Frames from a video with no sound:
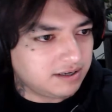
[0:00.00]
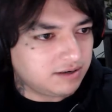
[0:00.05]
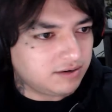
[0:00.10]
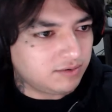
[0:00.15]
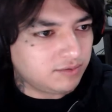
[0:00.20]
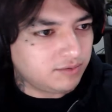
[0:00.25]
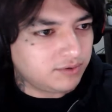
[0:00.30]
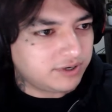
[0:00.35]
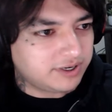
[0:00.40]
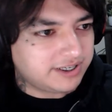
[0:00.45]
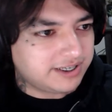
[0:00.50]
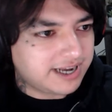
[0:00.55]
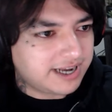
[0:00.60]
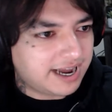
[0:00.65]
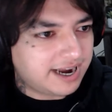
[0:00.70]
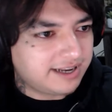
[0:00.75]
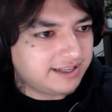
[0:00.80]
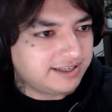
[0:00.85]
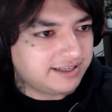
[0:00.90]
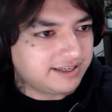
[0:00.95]
We're
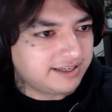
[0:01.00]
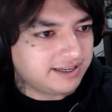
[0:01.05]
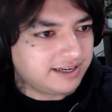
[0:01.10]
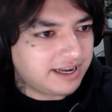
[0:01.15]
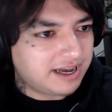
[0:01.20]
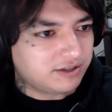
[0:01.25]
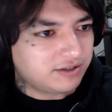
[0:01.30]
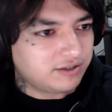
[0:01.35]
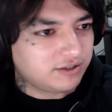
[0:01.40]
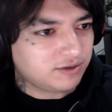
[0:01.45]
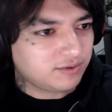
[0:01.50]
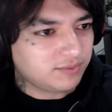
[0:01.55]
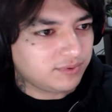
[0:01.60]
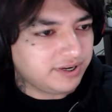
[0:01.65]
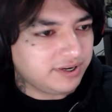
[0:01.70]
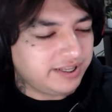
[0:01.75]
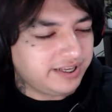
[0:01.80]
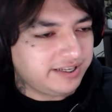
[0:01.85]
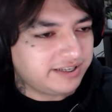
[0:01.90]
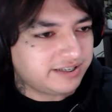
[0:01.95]
excited to announce the
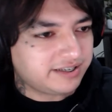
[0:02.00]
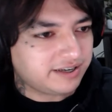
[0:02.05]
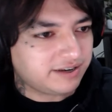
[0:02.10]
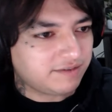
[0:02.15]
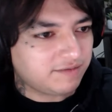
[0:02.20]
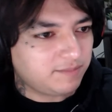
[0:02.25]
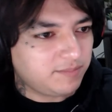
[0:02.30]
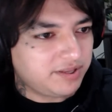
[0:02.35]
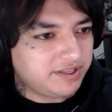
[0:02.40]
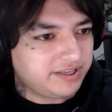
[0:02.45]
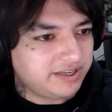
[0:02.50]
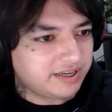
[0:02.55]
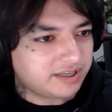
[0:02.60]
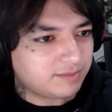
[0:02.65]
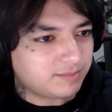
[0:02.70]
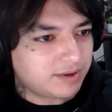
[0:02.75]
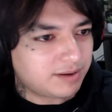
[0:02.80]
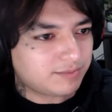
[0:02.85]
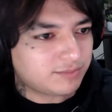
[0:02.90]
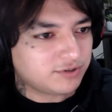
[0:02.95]
release of BTS
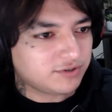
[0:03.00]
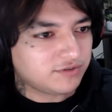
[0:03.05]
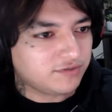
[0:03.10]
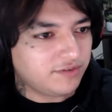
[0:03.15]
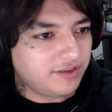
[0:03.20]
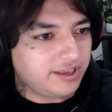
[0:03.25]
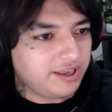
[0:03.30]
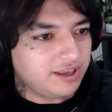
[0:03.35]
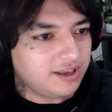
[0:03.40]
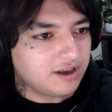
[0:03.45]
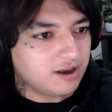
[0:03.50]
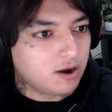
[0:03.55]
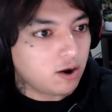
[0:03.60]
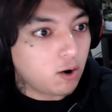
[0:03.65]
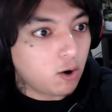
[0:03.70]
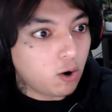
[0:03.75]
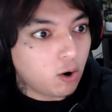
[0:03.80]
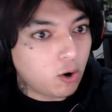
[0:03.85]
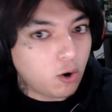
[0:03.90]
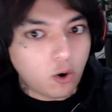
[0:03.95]
members V.
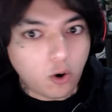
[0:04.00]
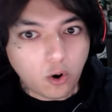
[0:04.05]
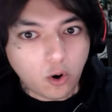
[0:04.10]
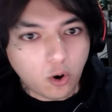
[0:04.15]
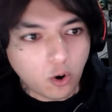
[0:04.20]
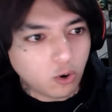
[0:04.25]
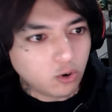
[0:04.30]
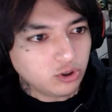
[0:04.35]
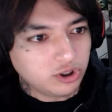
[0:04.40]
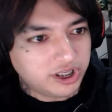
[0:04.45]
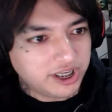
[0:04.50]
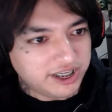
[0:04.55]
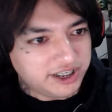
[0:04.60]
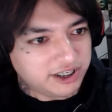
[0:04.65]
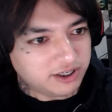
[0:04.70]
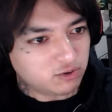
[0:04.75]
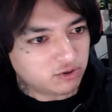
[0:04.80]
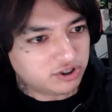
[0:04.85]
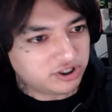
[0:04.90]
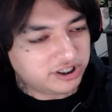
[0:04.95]

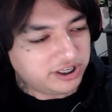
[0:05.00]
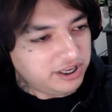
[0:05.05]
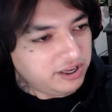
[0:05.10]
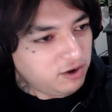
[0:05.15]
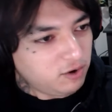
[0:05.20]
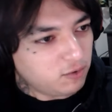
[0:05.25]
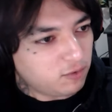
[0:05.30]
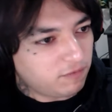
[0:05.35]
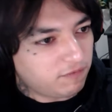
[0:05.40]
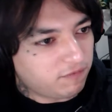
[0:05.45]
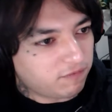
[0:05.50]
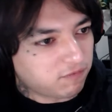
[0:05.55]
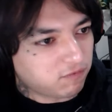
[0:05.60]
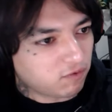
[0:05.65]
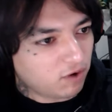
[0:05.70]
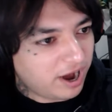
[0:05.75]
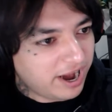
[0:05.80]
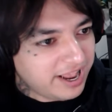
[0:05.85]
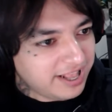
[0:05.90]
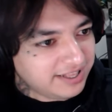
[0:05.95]
Digital single
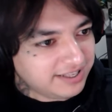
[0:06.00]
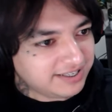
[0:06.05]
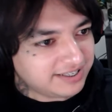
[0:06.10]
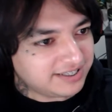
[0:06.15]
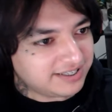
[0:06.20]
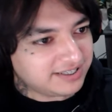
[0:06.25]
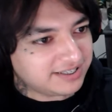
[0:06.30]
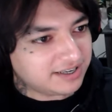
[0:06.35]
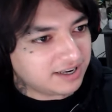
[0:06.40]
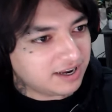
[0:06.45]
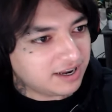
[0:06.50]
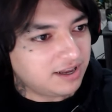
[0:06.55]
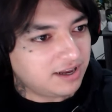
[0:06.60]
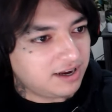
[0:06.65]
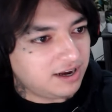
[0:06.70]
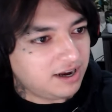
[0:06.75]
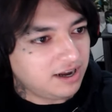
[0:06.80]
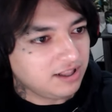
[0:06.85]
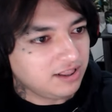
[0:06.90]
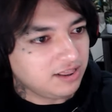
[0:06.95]
Friends?
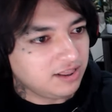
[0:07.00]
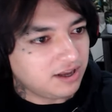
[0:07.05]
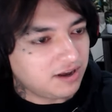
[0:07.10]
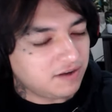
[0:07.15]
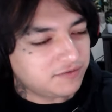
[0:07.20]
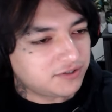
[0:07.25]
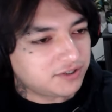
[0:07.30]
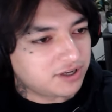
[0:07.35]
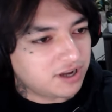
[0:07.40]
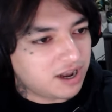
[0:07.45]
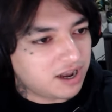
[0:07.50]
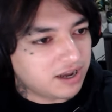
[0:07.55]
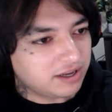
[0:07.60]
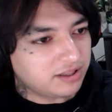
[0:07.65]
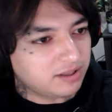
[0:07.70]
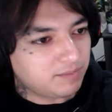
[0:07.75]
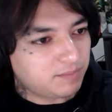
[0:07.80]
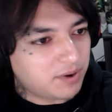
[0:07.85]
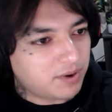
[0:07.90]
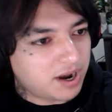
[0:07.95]
A love song
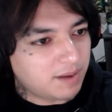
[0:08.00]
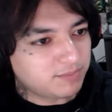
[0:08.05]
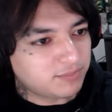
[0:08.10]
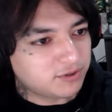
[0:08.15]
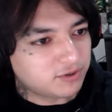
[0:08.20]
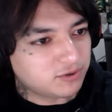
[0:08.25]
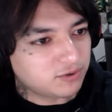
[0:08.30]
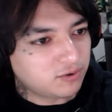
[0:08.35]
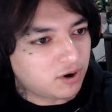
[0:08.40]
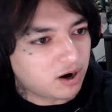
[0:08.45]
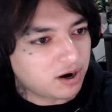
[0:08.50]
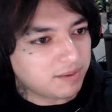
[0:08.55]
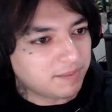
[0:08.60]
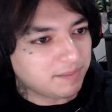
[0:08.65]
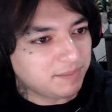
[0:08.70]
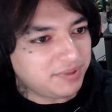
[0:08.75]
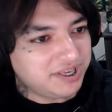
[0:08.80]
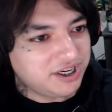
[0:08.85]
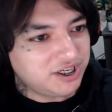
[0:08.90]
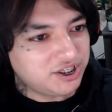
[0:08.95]
in the pop soul
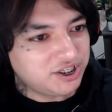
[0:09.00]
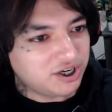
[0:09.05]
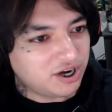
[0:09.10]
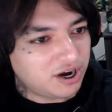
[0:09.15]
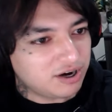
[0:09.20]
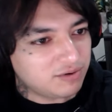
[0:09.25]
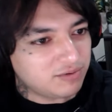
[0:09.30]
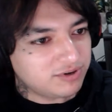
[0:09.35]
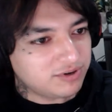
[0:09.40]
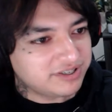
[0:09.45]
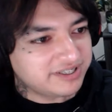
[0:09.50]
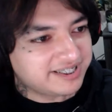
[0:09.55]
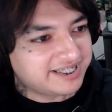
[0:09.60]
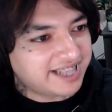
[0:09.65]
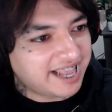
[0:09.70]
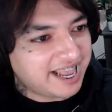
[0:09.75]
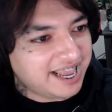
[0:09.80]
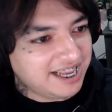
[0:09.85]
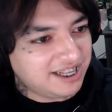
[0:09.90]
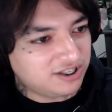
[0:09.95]
R&B genre?
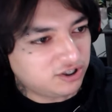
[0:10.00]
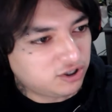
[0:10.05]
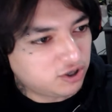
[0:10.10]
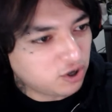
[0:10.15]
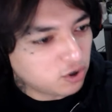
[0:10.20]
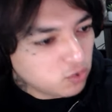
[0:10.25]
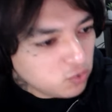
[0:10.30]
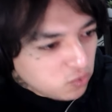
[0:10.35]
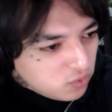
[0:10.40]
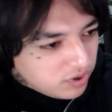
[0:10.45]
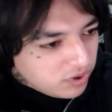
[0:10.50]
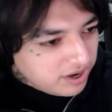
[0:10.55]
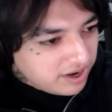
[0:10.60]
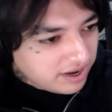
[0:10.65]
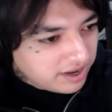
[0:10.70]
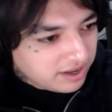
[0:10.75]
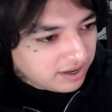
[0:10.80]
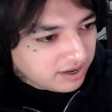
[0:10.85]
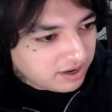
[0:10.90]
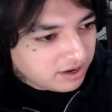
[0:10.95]
Stay tuned?
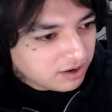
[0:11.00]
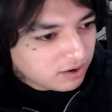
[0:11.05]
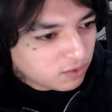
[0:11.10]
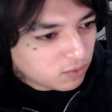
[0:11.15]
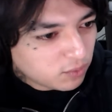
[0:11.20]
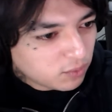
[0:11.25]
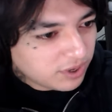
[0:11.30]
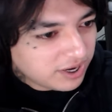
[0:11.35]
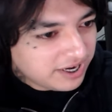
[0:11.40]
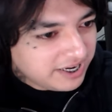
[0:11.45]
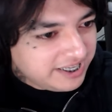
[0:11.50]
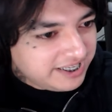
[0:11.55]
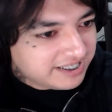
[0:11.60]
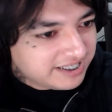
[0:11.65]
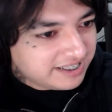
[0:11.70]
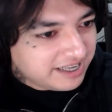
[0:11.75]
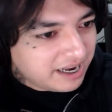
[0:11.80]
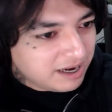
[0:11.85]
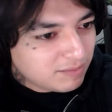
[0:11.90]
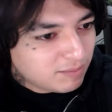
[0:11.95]
Release
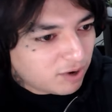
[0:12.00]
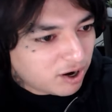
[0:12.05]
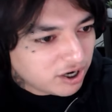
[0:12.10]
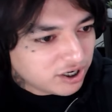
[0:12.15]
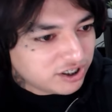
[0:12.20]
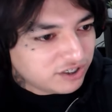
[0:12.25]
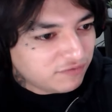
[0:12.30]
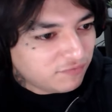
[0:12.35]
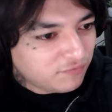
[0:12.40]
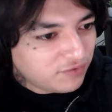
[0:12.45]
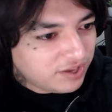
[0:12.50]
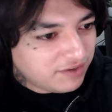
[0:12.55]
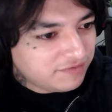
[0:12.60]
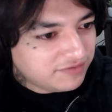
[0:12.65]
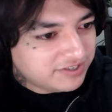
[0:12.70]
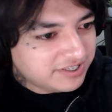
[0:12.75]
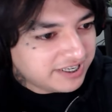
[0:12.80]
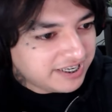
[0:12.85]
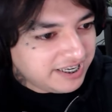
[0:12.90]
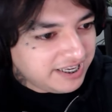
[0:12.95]
date March
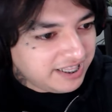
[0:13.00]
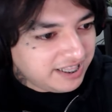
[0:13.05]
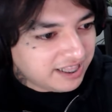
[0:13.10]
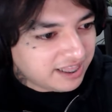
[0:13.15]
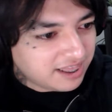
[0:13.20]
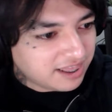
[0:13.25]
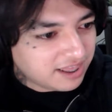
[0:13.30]
15th?